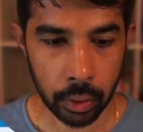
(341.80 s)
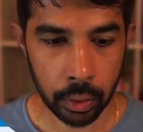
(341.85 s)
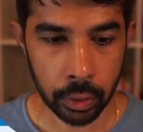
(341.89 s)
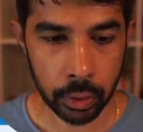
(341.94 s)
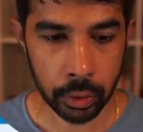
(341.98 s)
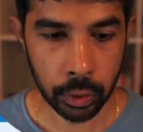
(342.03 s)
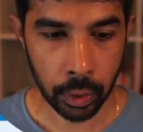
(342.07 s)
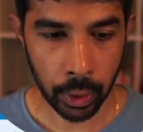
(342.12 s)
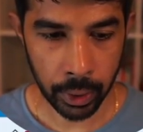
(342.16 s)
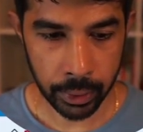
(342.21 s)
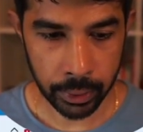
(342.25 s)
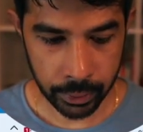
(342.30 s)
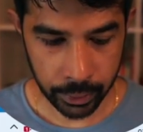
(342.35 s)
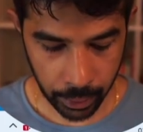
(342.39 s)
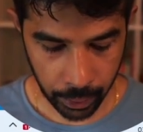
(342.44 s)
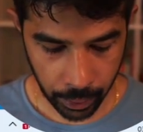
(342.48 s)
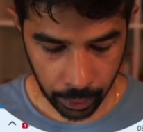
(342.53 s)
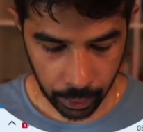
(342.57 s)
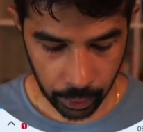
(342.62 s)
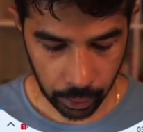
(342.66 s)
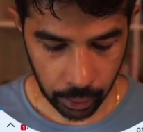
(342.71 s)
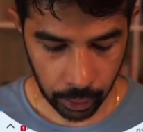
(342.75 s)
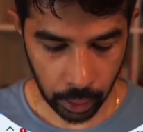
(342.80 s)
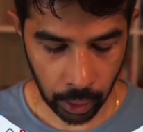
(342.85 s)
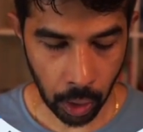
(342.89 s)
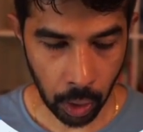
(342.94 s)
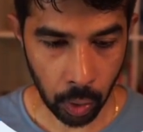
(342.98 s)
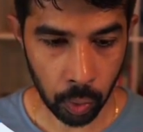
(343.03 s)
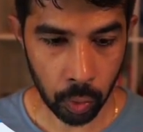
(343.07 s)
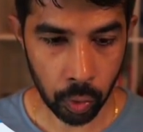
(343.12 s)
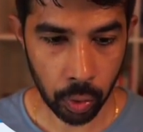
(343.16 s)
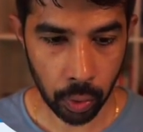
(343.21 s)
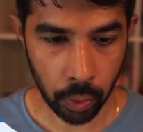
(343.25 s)
So let's say
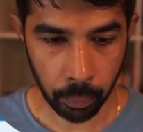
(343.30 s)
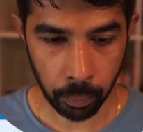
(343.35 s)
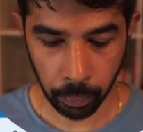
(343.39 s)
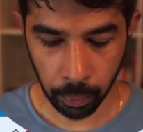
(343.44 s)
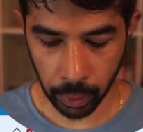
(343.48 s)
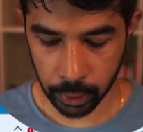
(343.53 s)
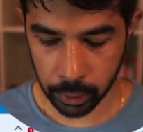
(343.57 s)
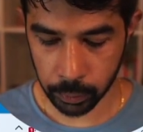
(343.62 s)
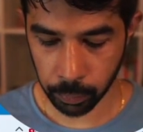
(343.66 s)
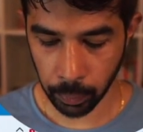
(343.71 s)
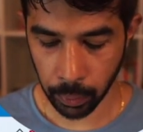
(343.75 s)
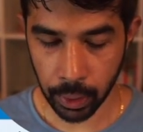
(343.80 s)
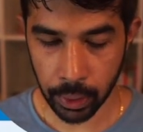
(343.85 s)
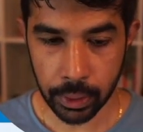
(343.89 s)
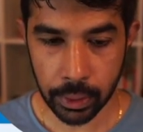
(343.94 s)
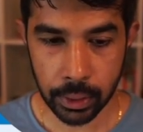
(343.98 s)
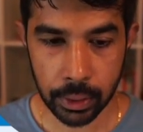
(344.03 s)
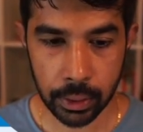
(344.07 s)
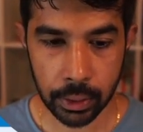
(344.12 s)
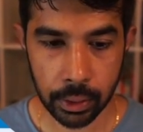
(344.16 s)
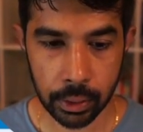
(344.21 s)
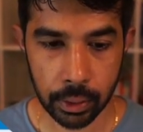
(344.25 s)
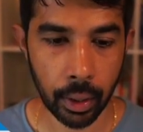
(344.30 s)
count plus plus,